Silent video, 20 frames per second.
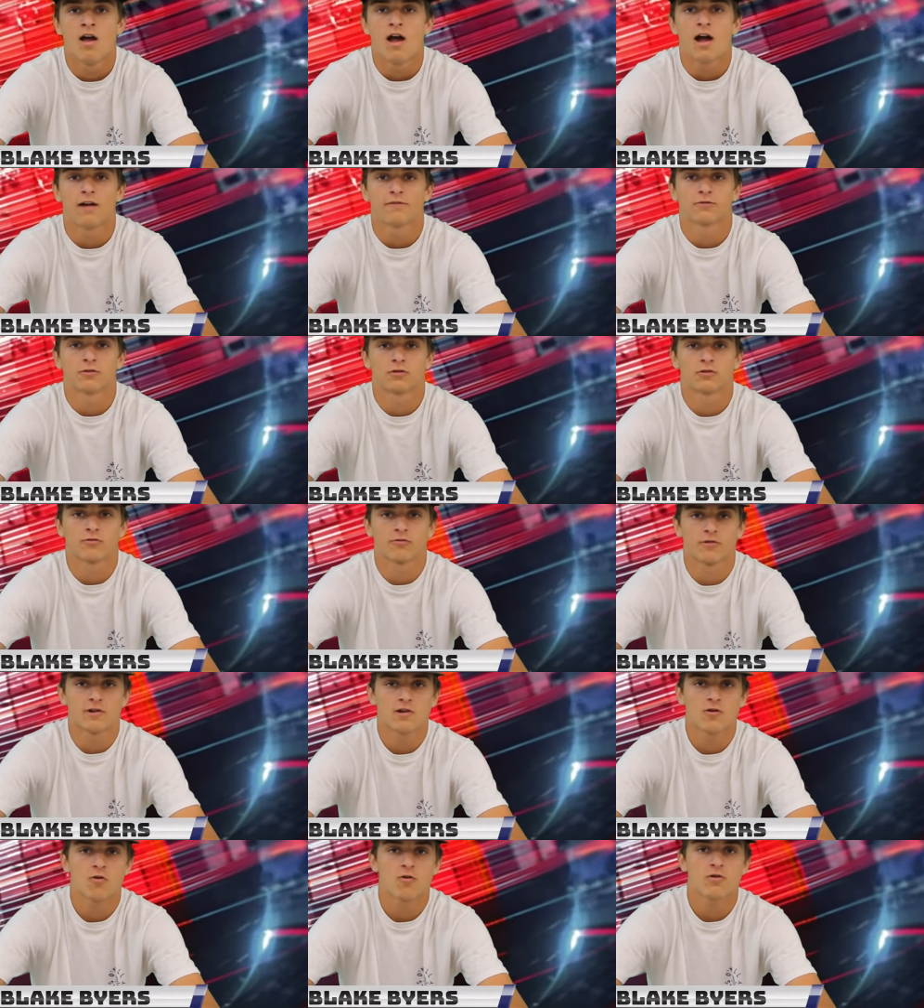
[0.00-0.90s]
After
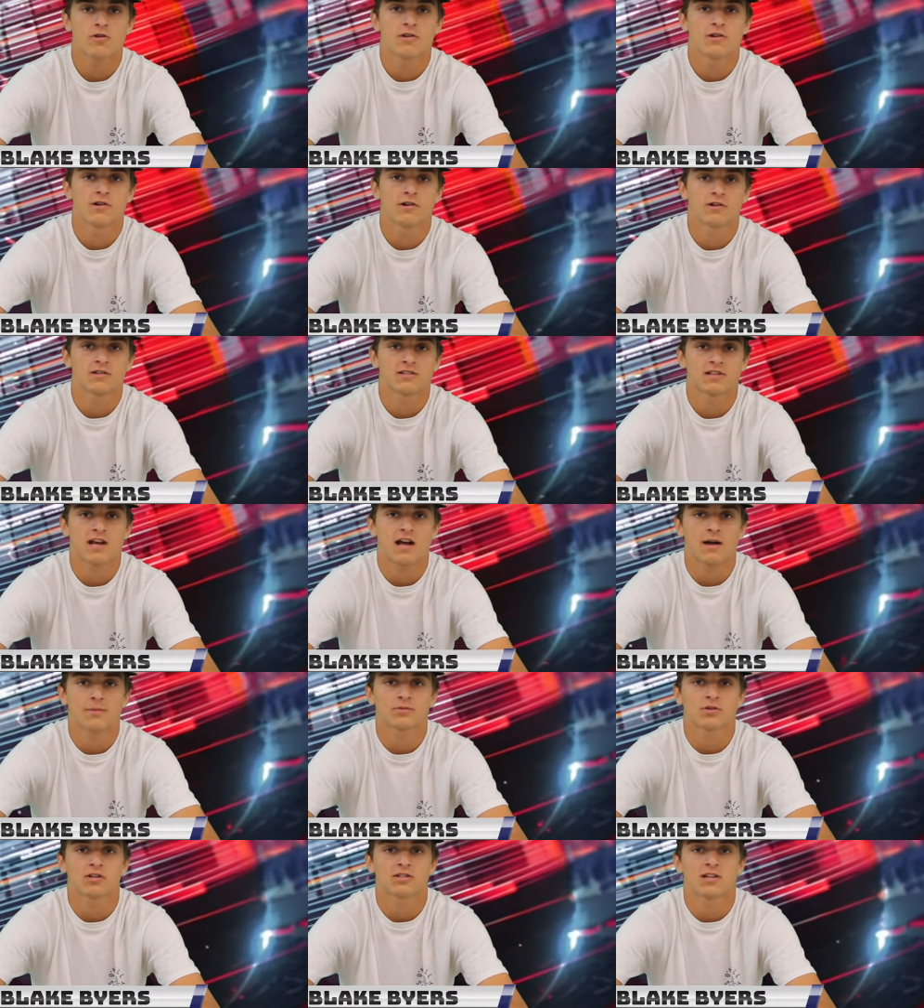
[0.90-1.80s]
three whole years,
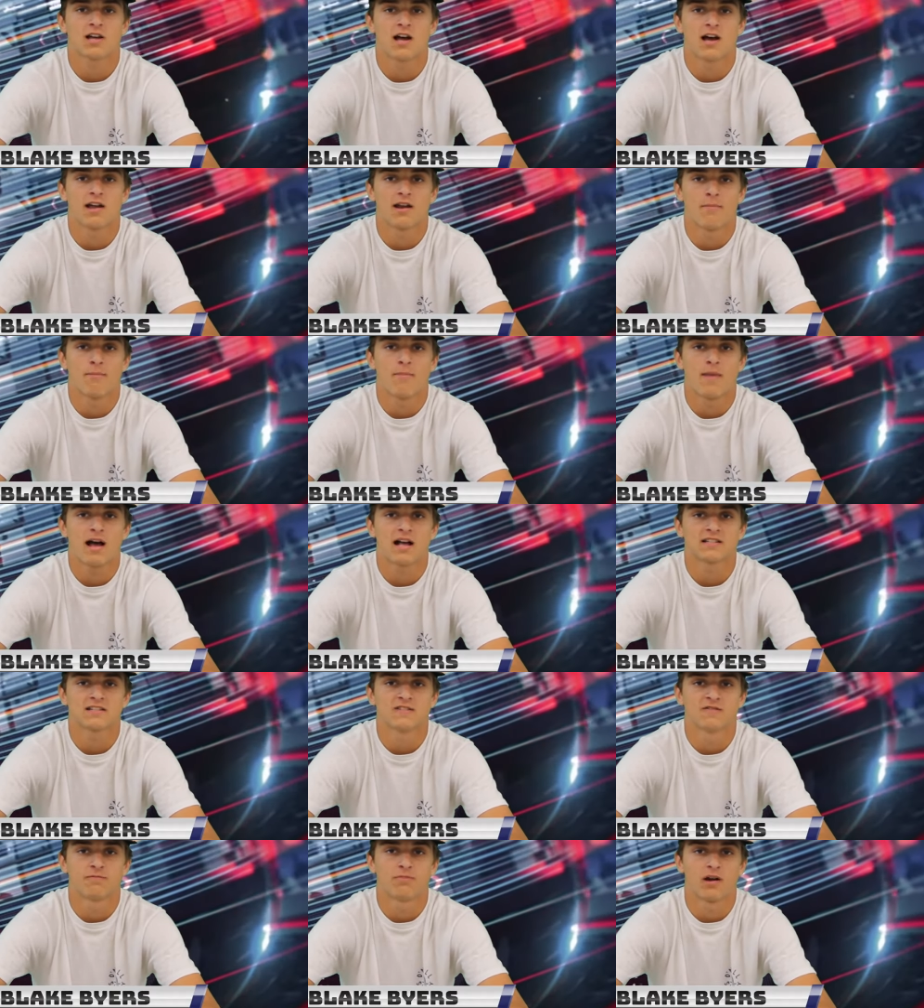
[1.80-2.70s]
Aptos had a
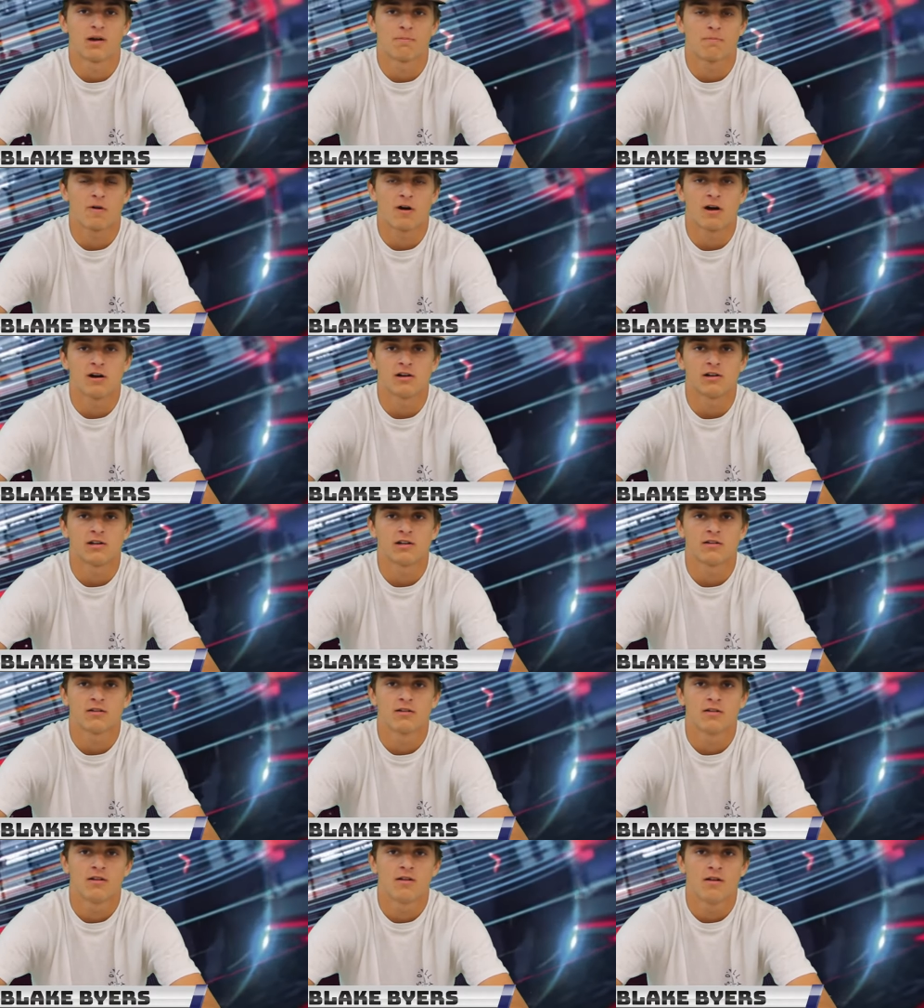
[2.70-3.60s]
massive pep rally.
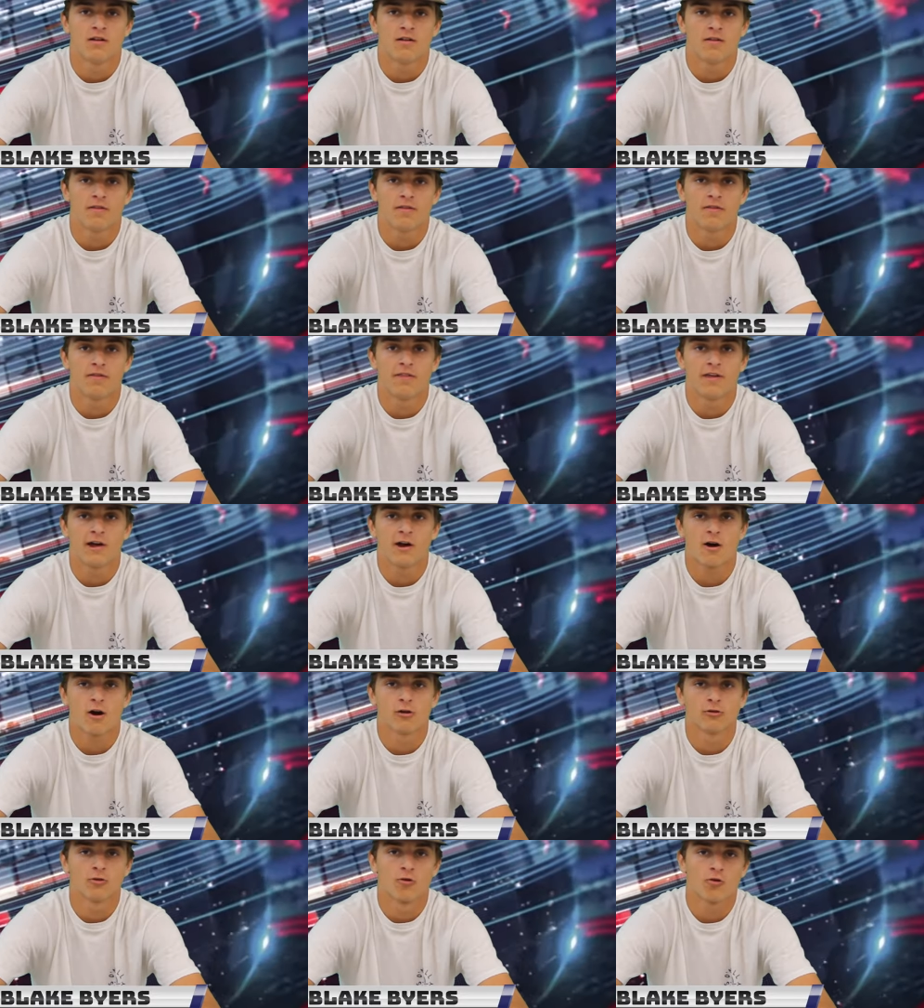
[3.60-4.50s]
There,
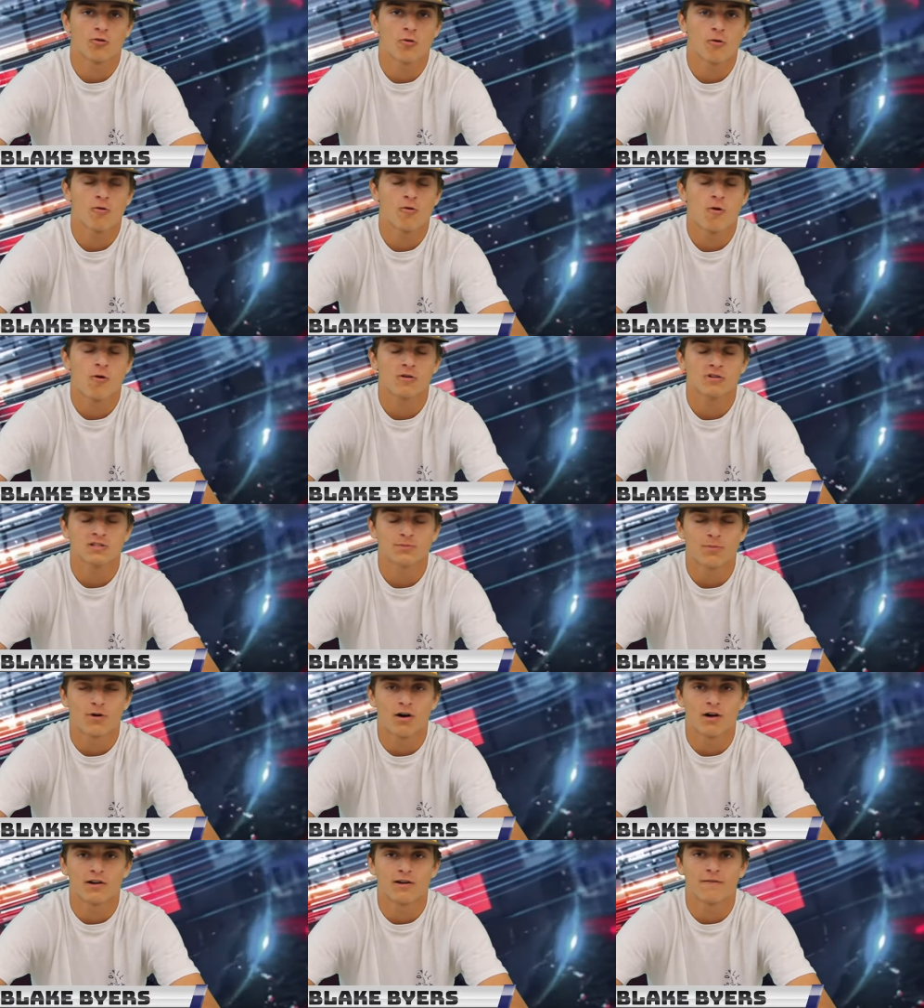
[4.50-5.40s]
our local
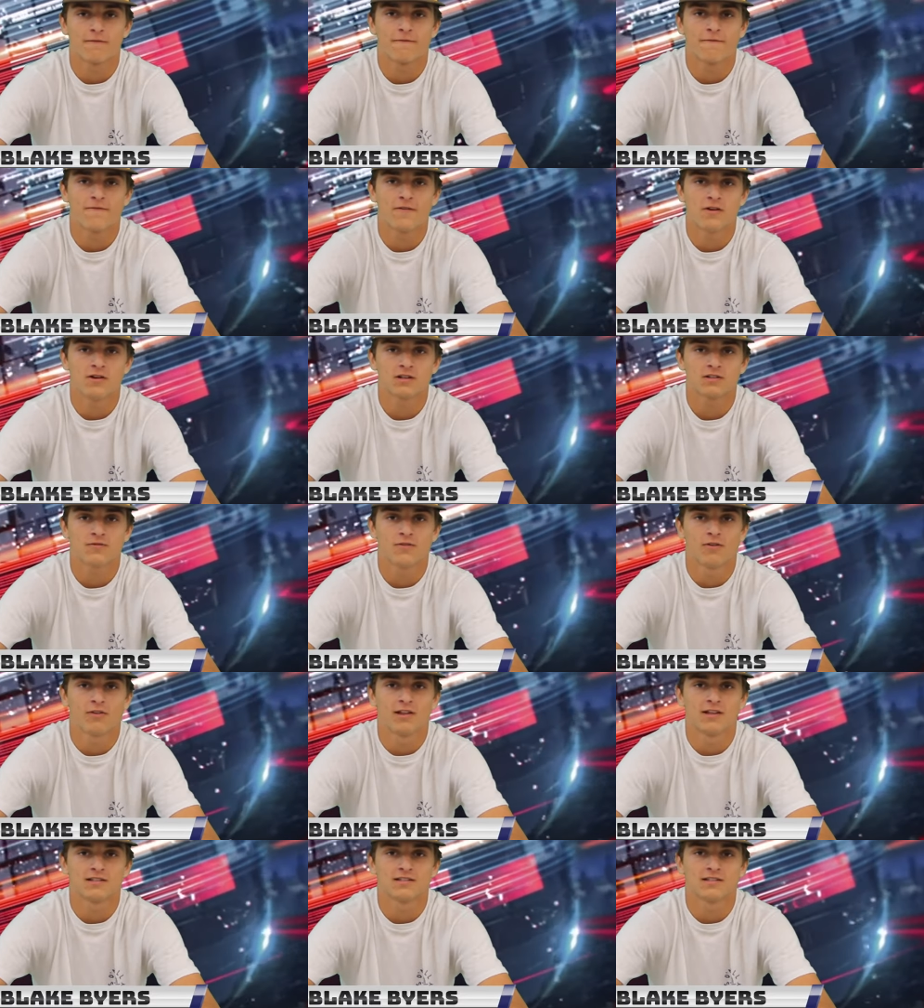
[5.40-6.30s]
correspondent, Felix
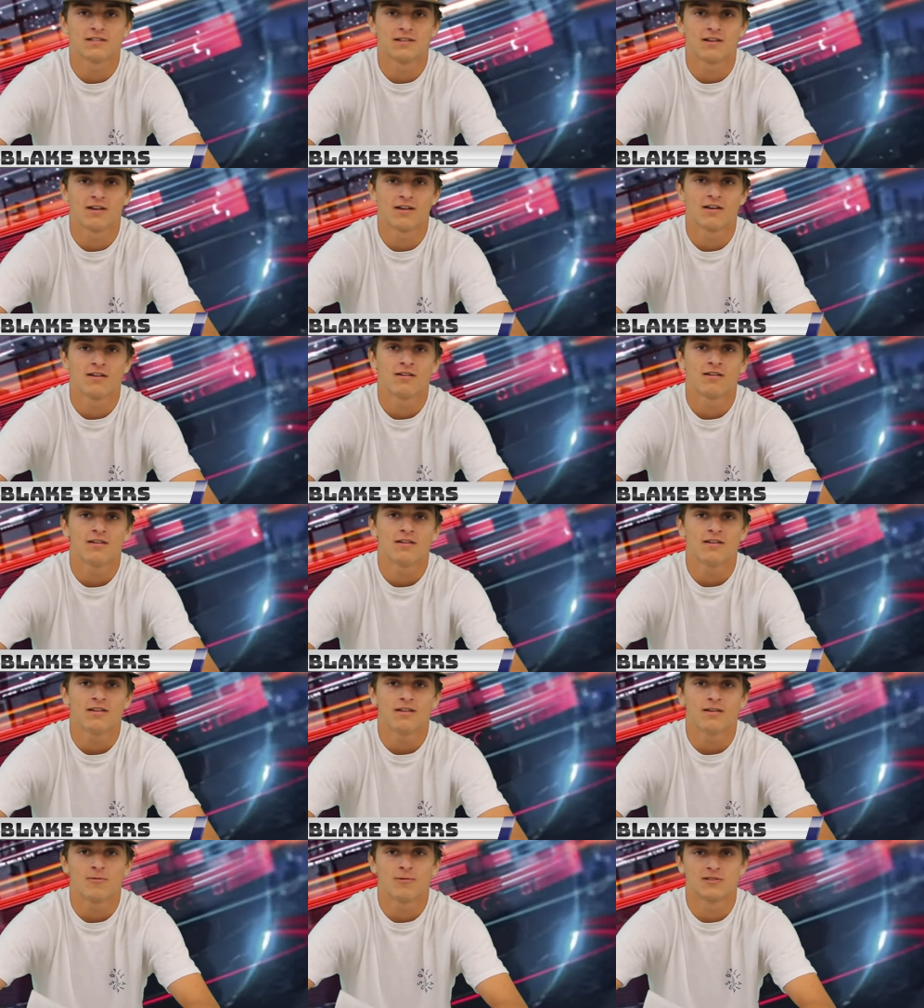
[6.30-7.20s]
Valencia,
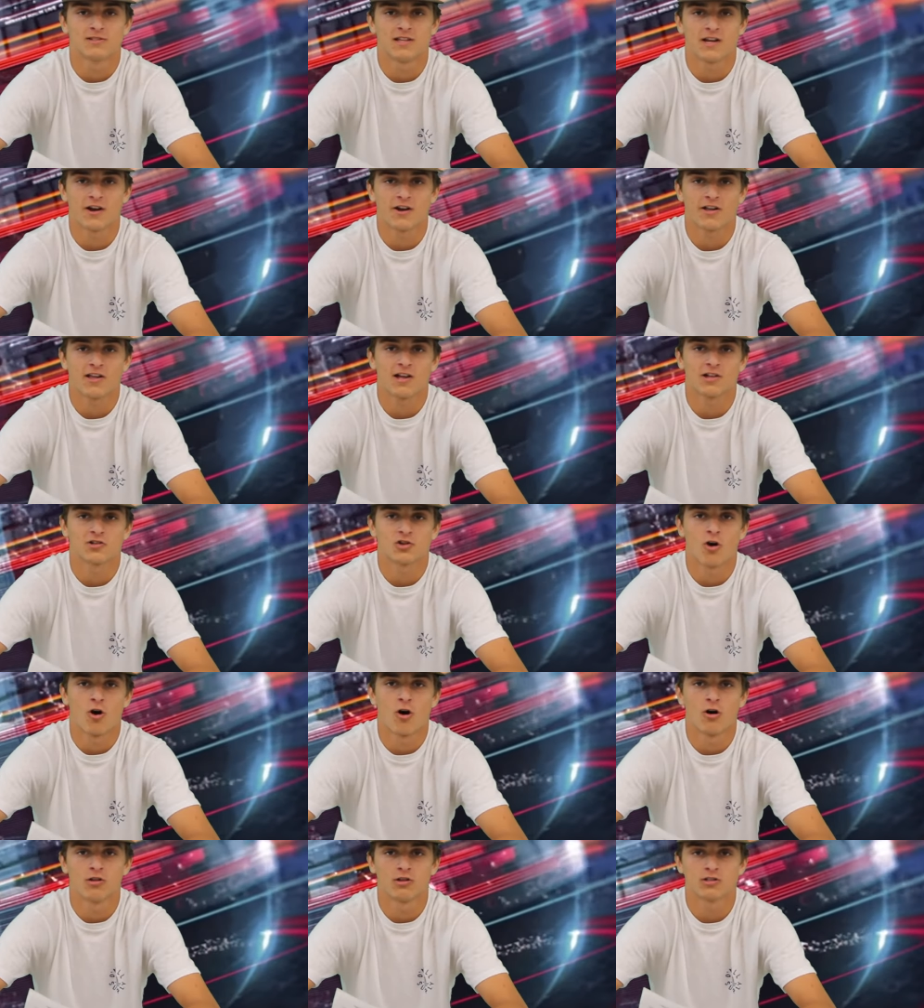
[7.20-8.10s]
was there to catch
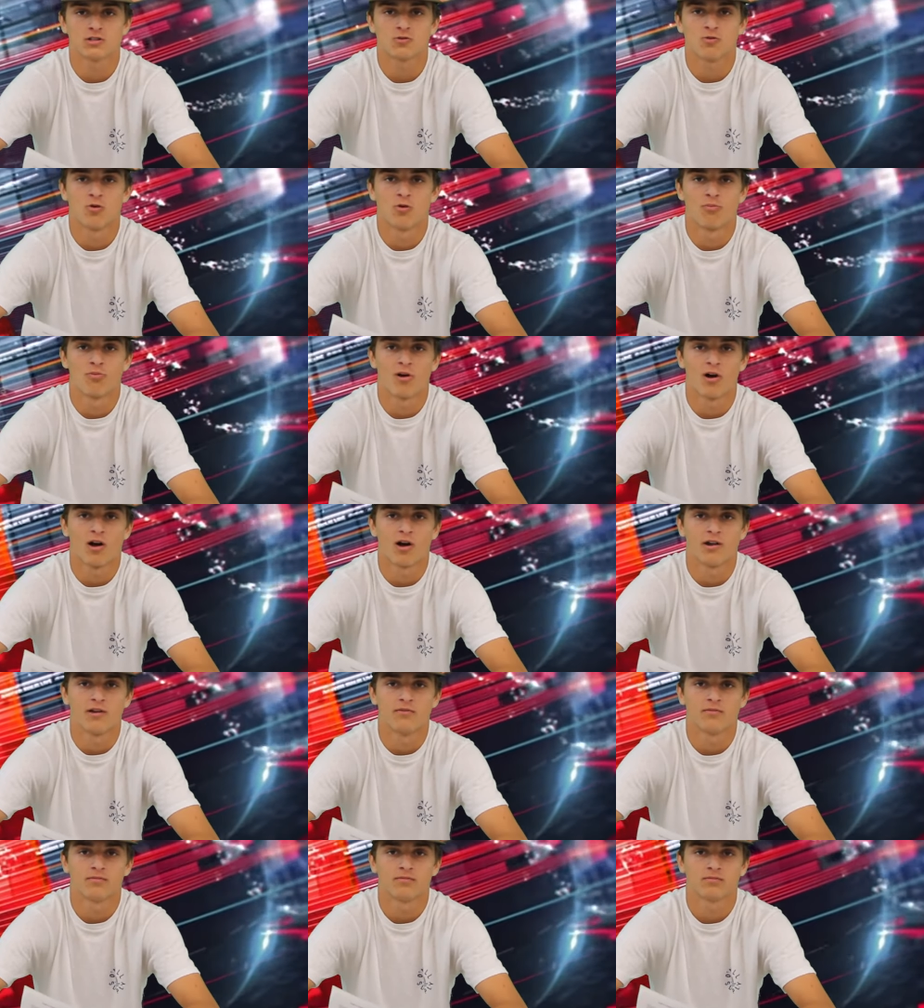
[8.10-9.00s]
all the school pride.